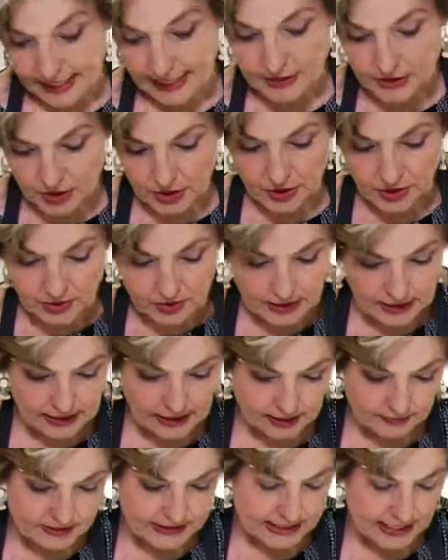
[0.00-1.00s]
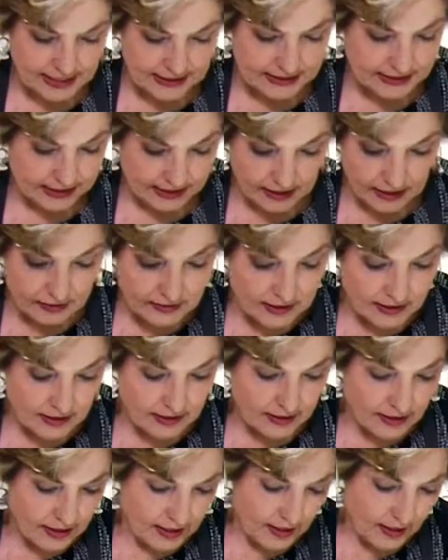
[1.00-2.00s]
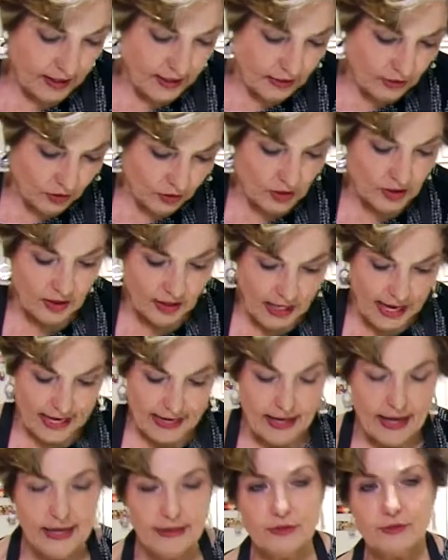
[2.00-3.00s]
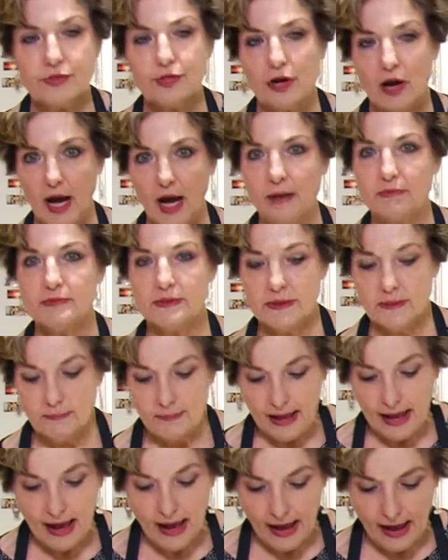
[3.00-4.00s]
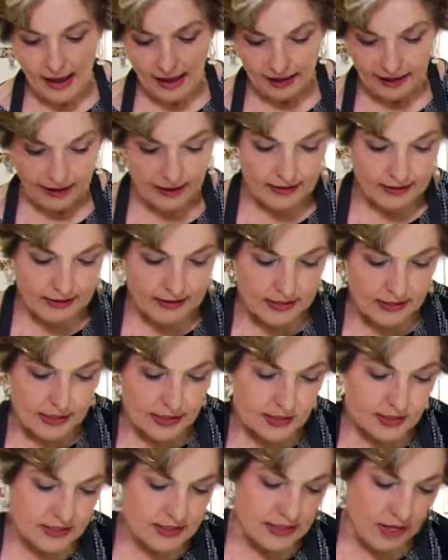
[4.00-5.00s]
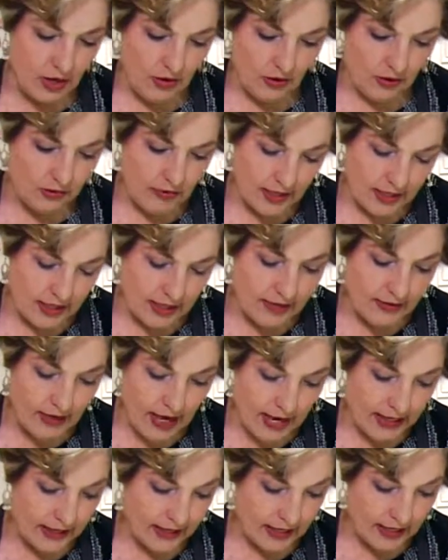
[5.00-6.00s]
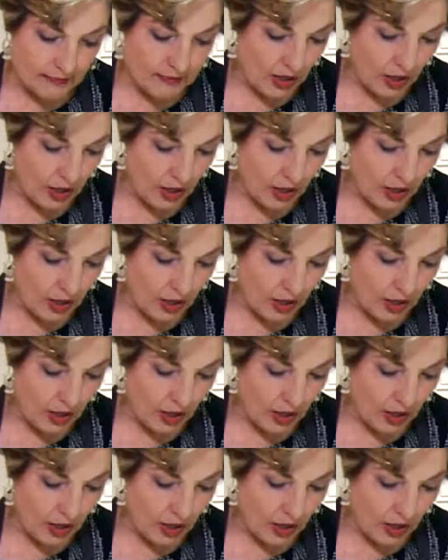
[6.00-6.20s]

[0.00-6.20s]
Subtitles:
I turned it upside down, it looked like I dropped the pie. So here I am